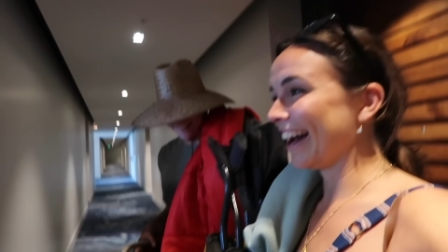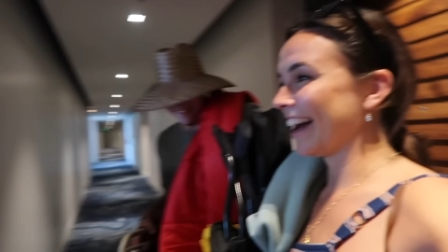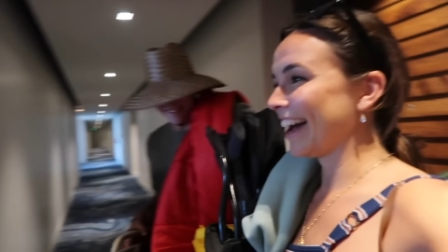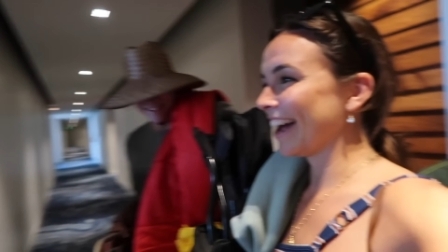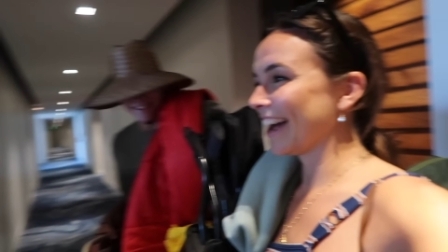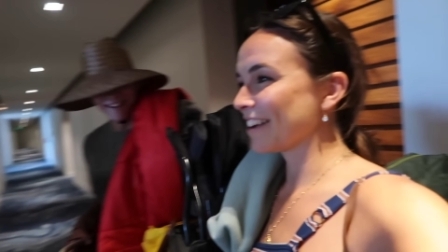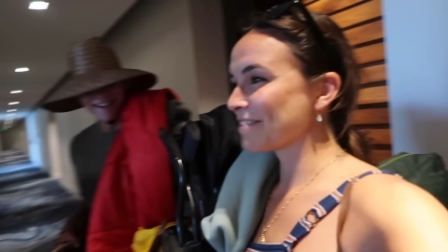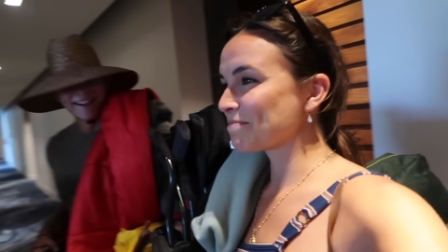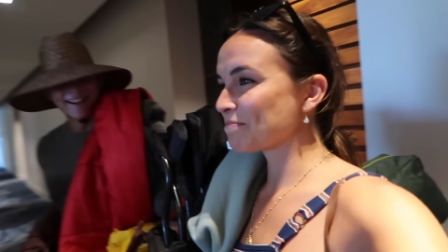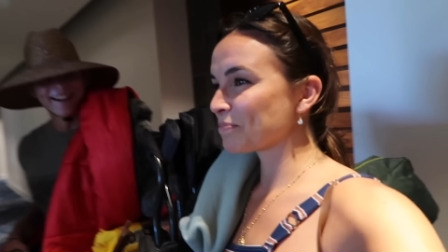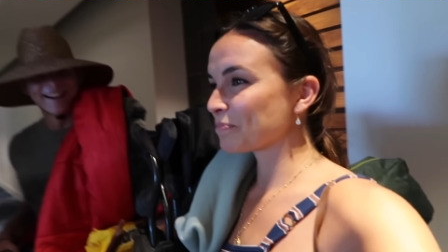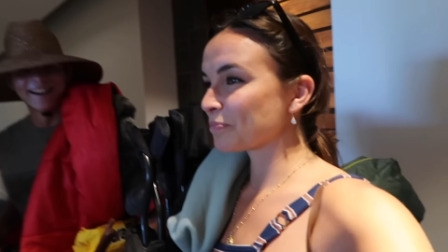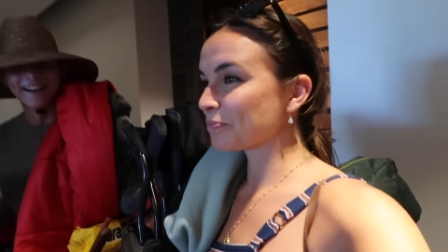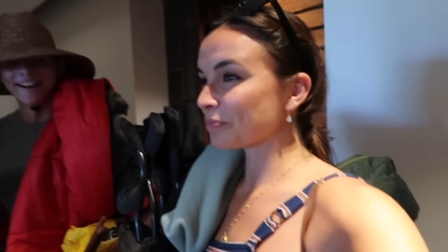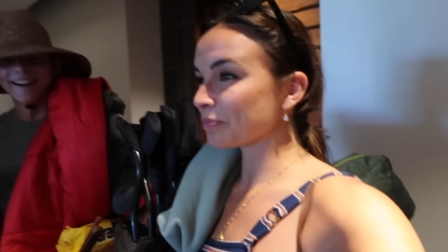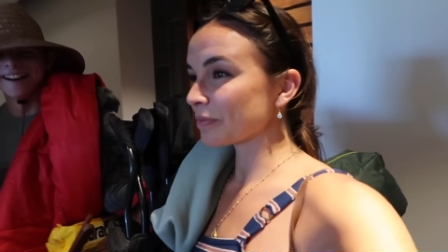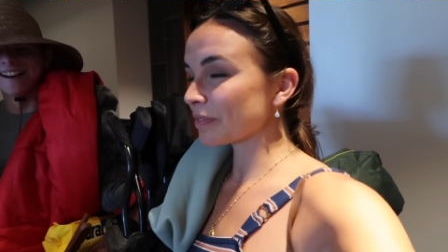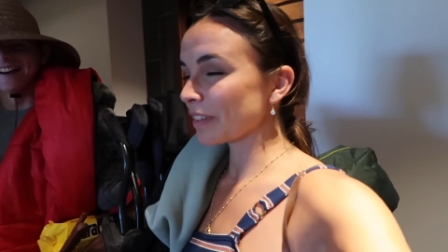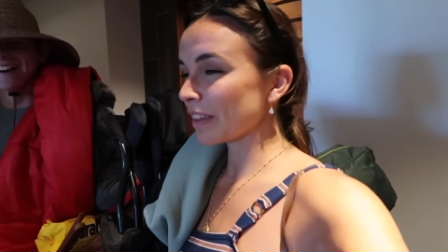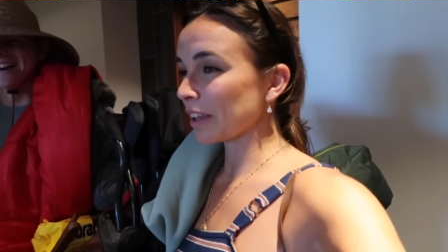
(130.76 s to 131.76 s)
camping
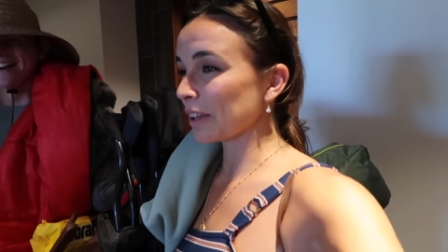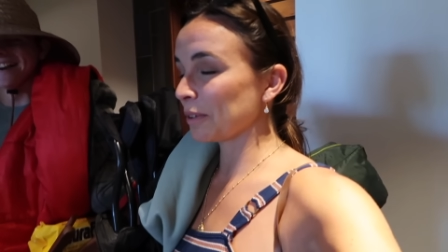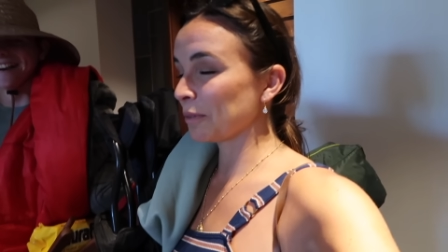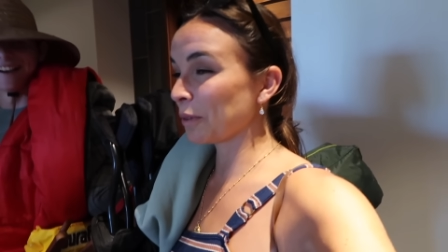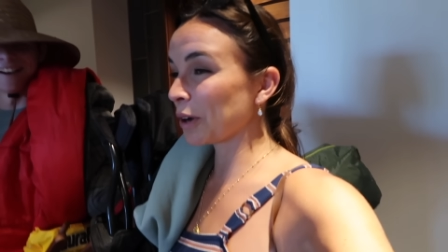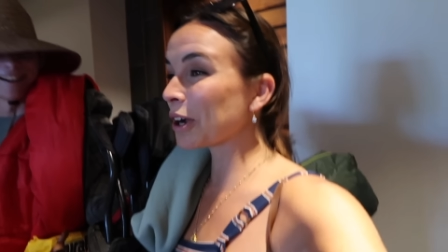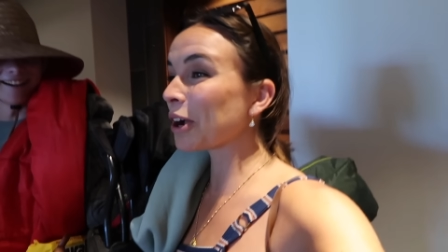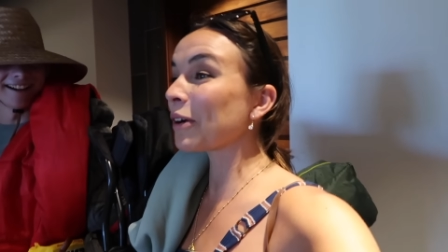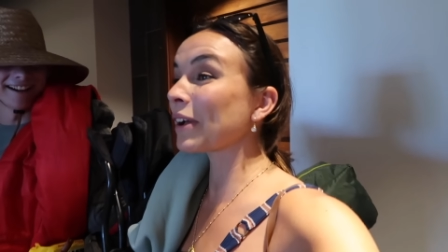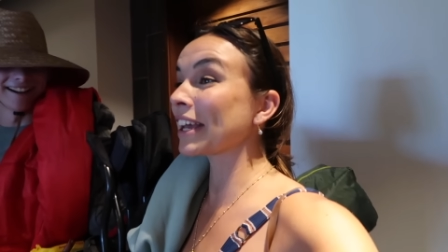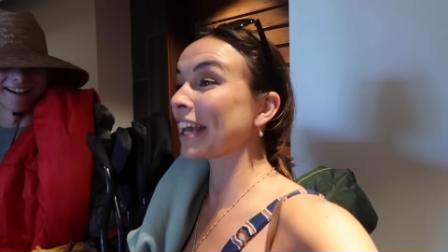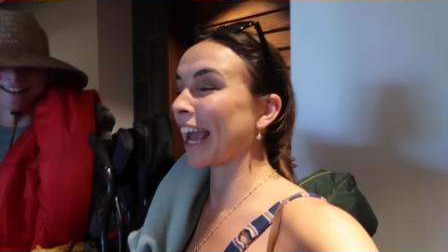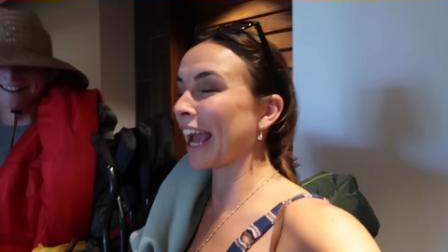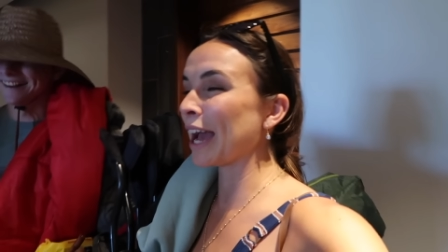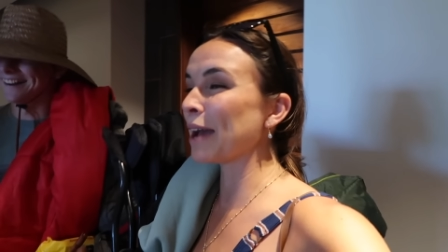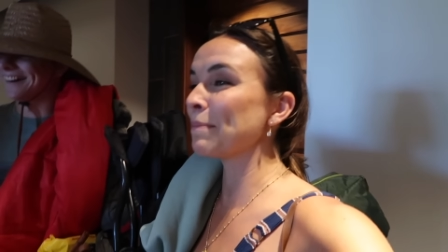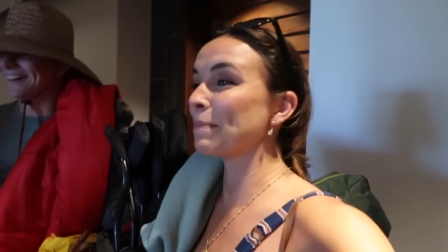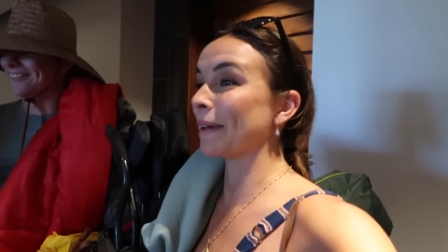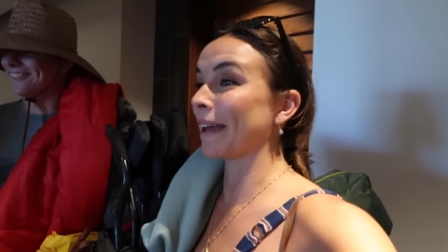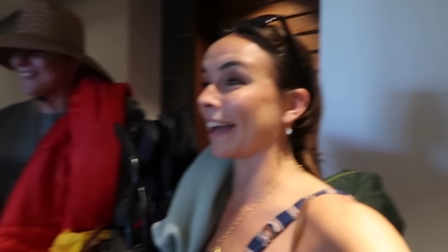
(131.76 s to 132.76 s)
gear? We're going
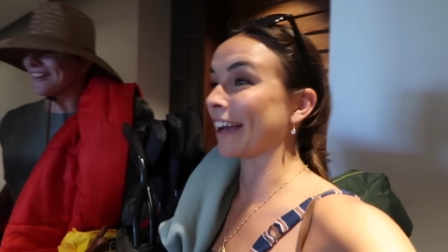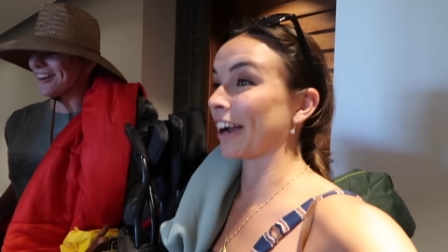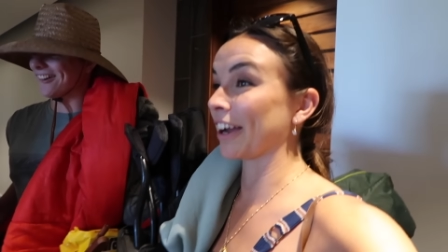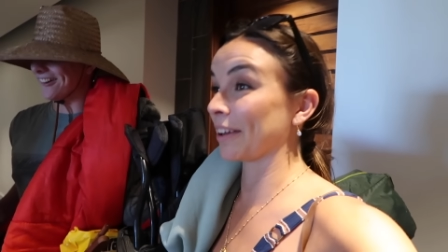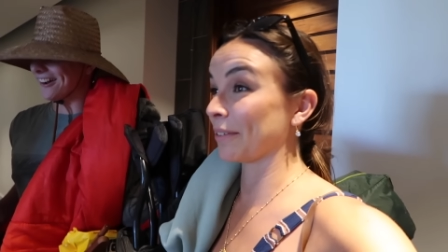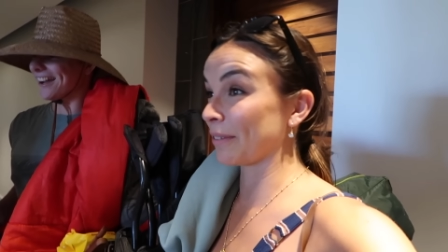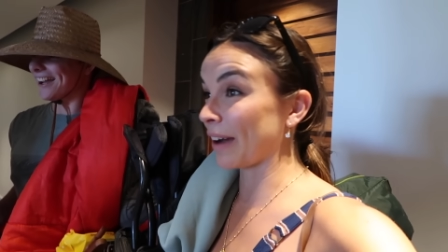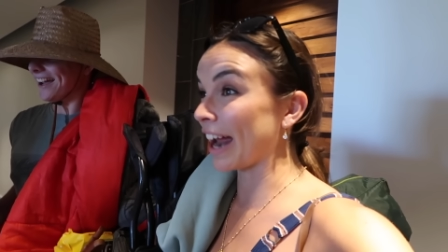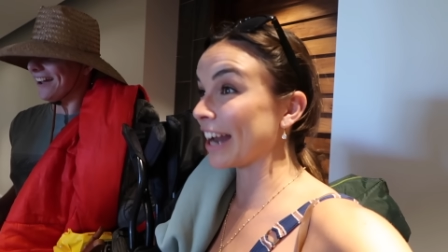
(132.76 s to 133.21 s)
camping. Are you